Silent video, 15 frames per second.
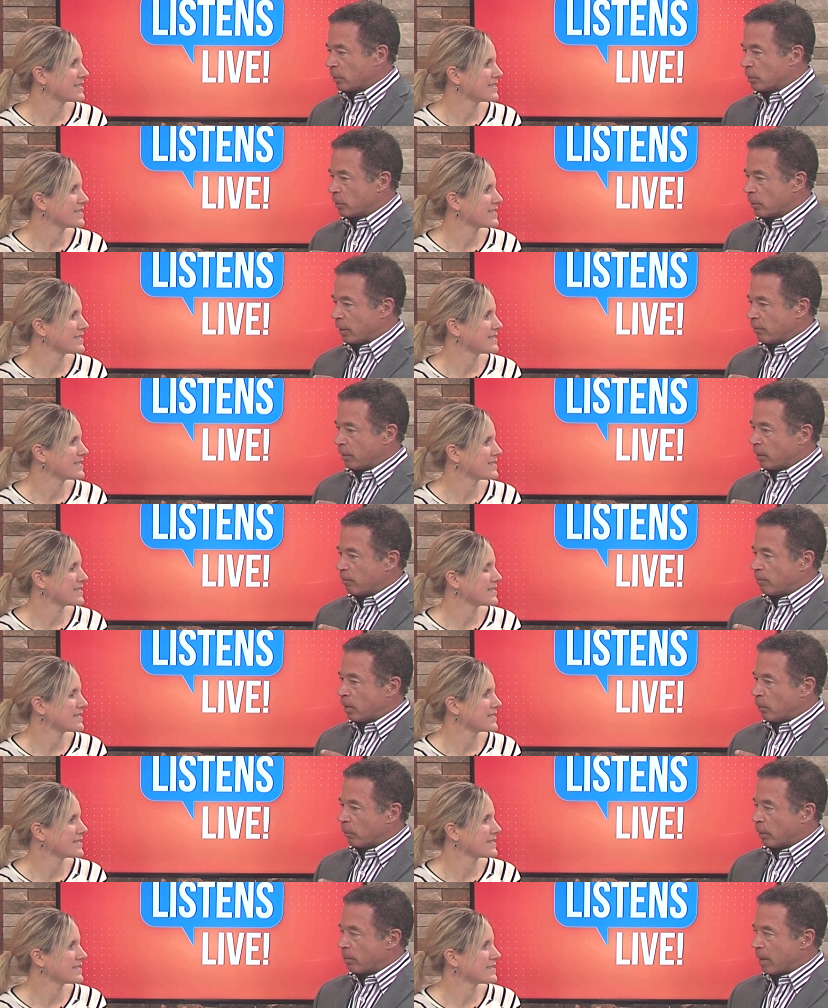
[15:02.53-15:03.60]
Speaker 1: that you don't have enough
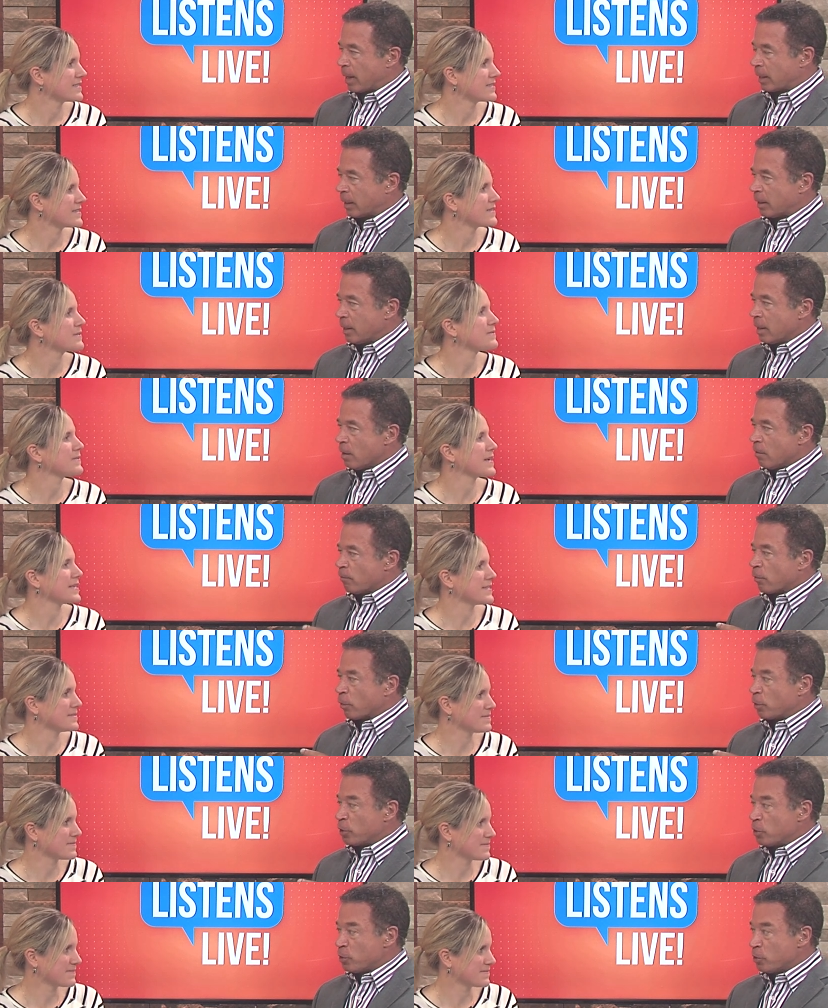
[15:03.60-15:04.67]
bone remaining. Right.
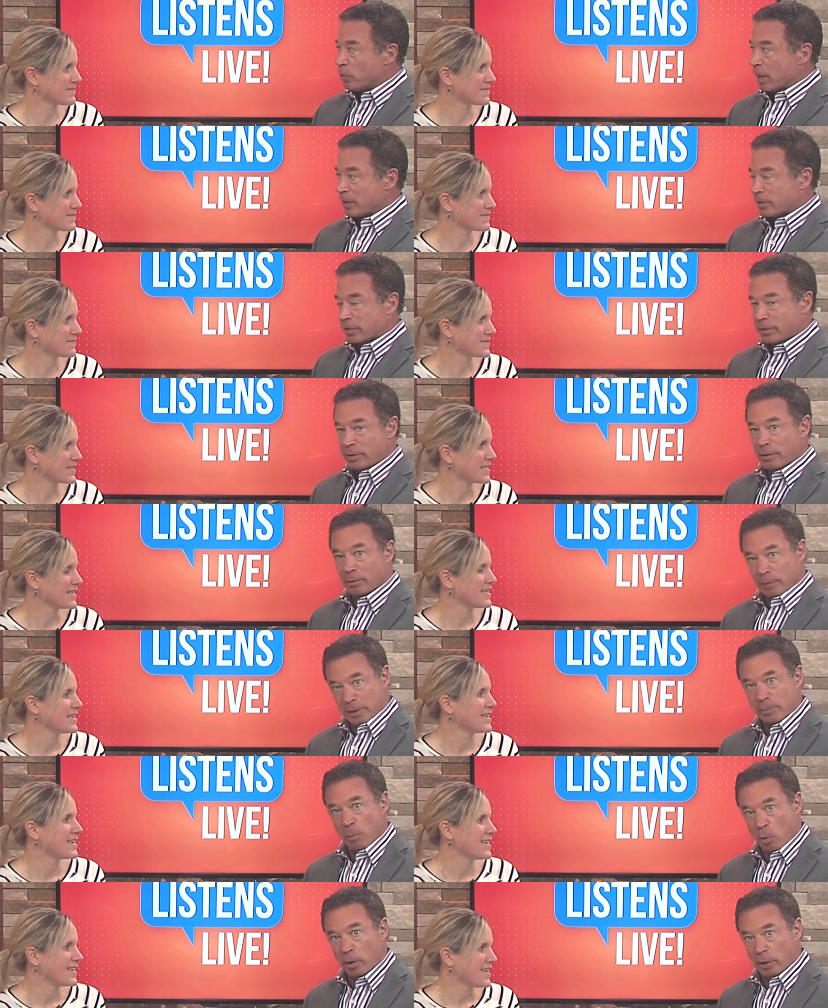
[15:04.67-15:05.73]
For you, that's
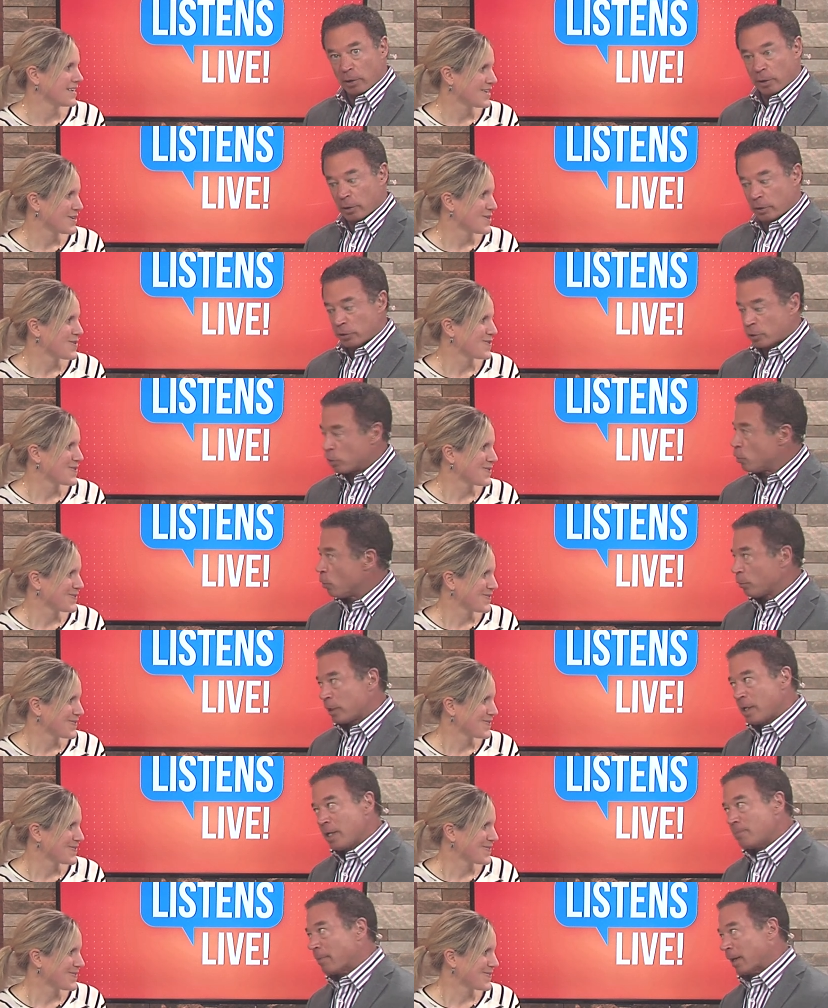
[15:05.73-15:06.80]
that's more good news. You don't
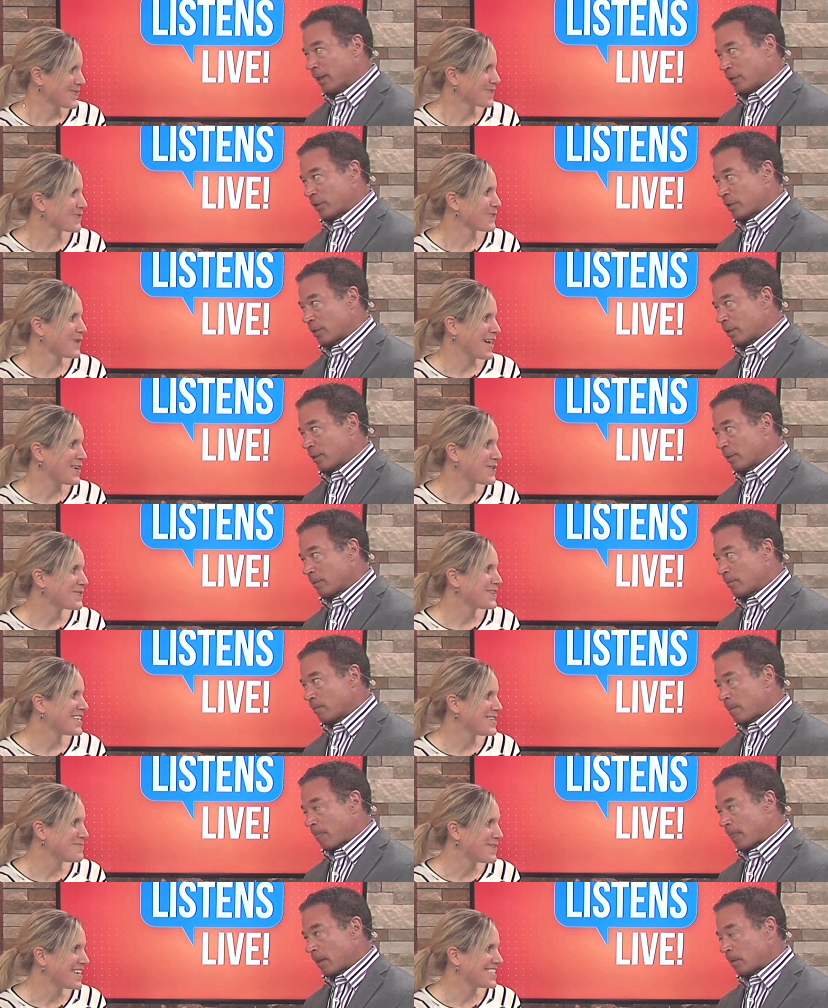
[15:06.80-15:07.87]
need much.
Speaker 2: Mm, I don't
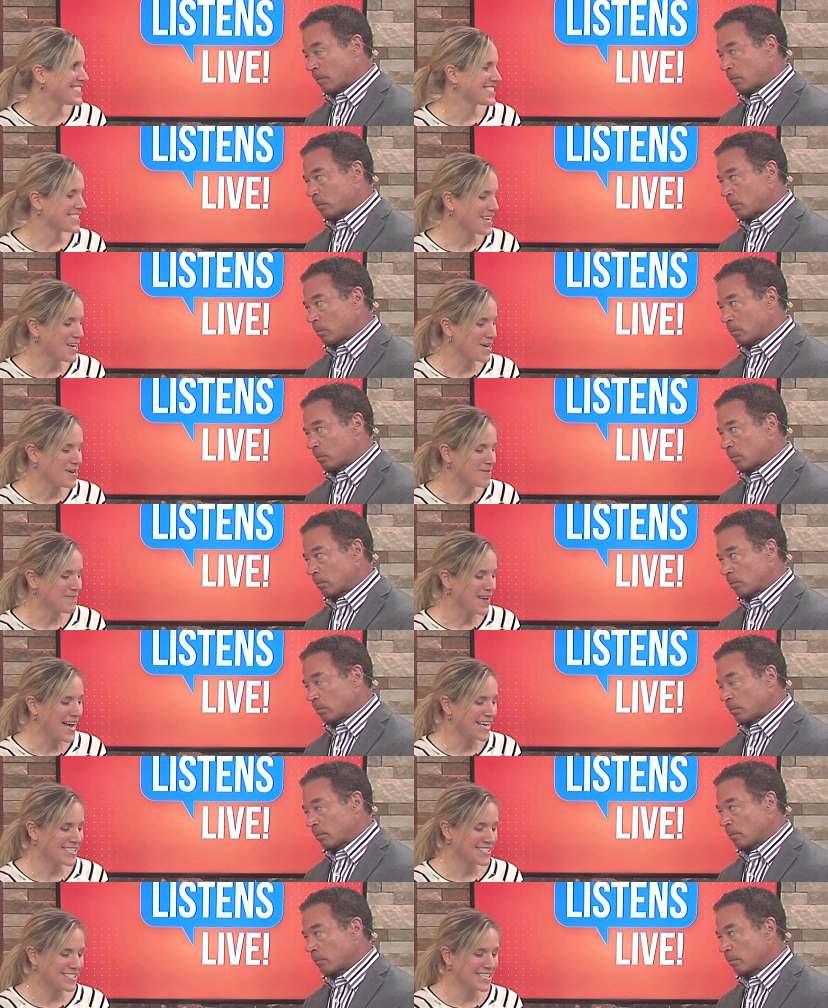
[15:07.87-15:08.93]
need much. Um,
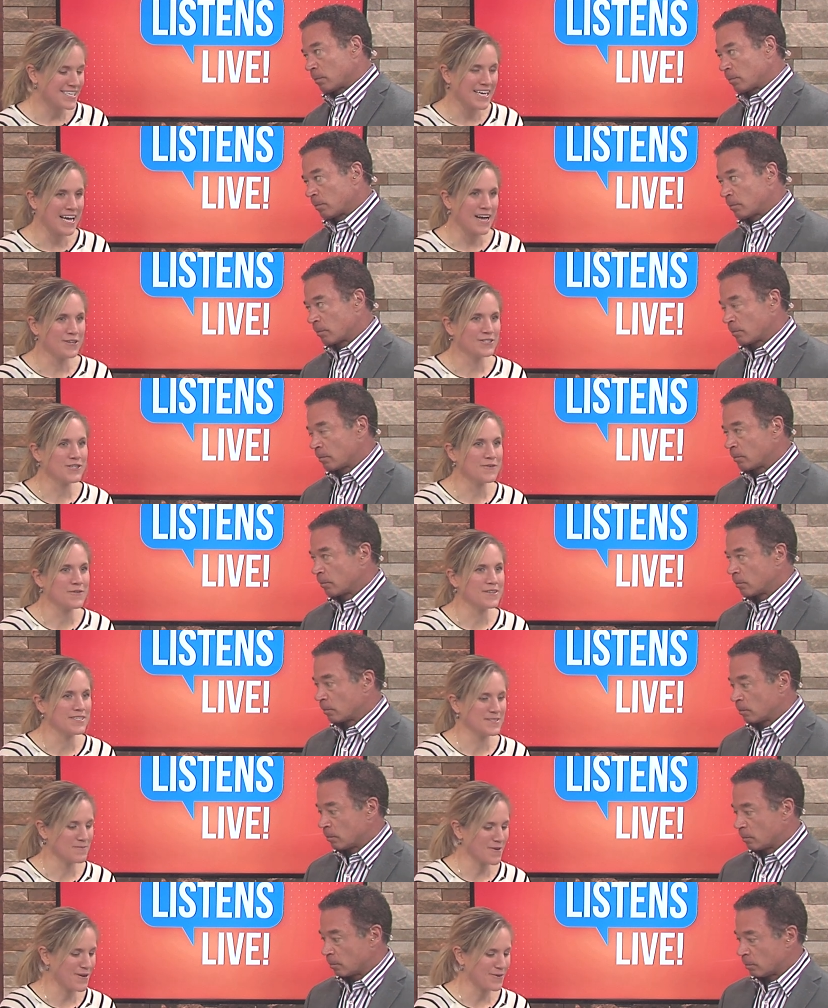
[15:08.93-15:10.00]
actually, I'll show
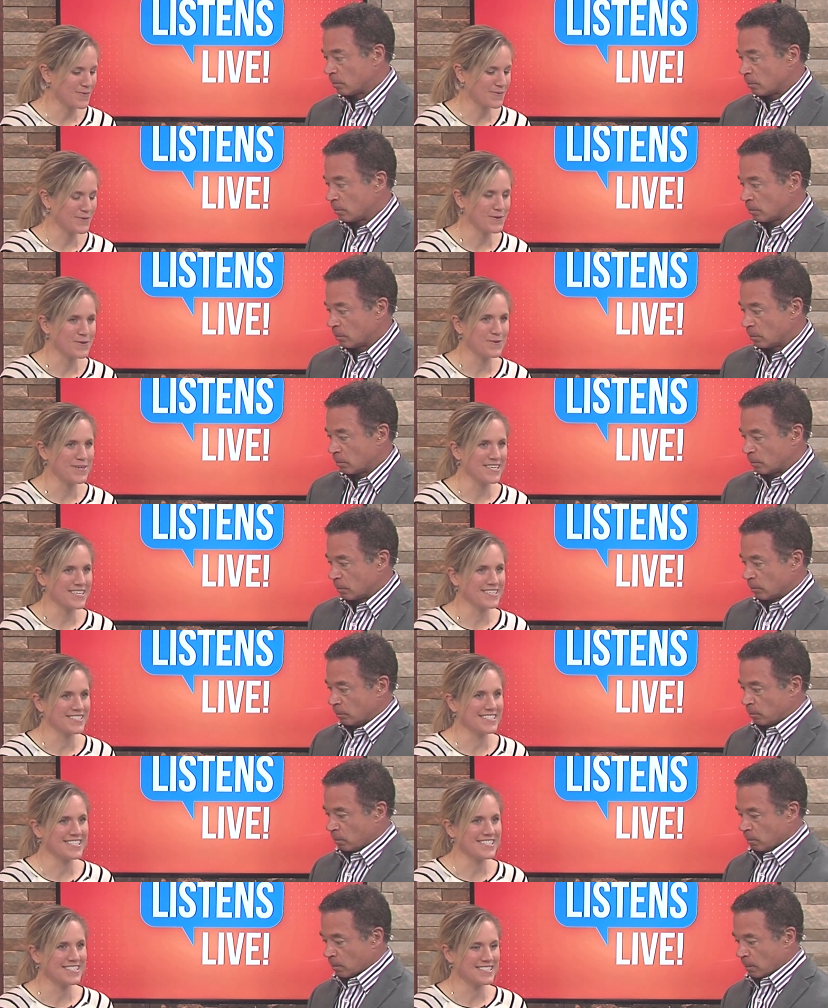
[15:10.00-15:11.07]
this model real quick
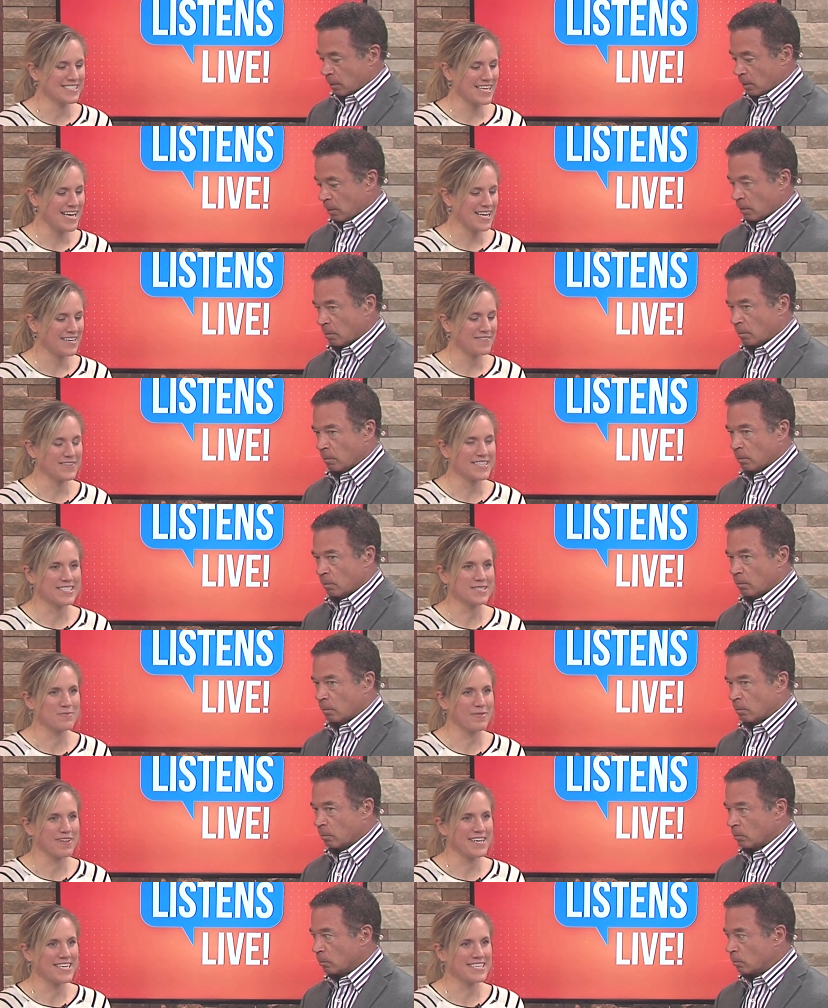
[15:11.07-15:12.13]
because this kind of
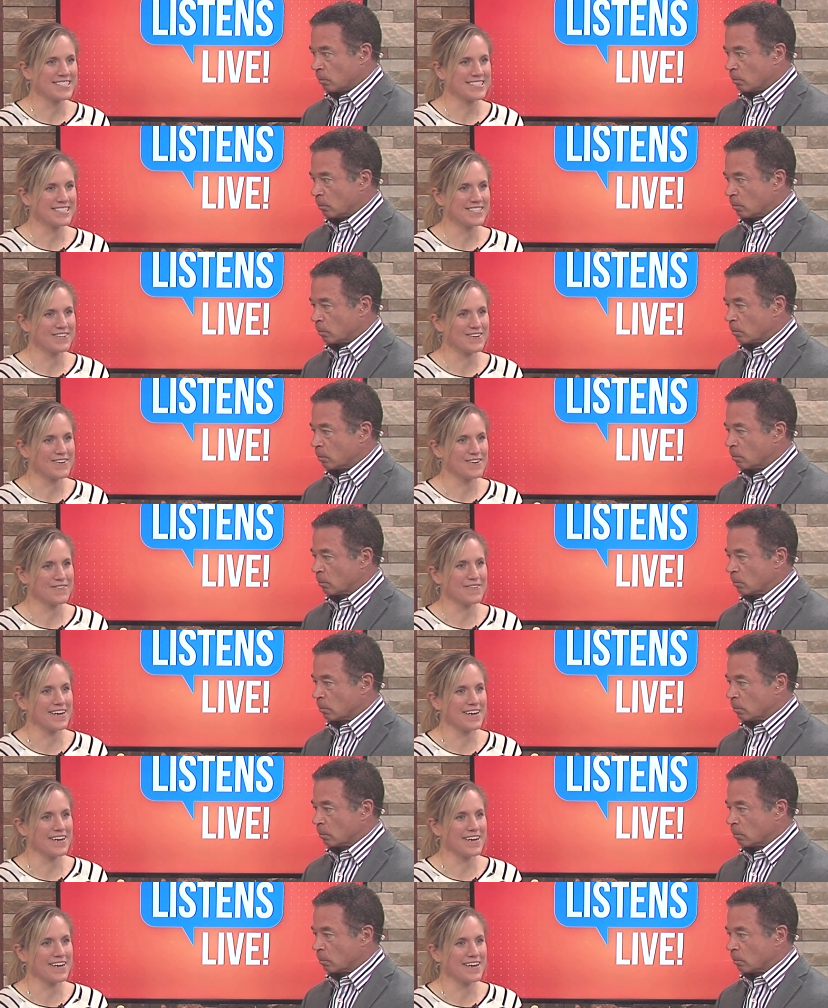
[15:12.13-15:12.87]
explains it all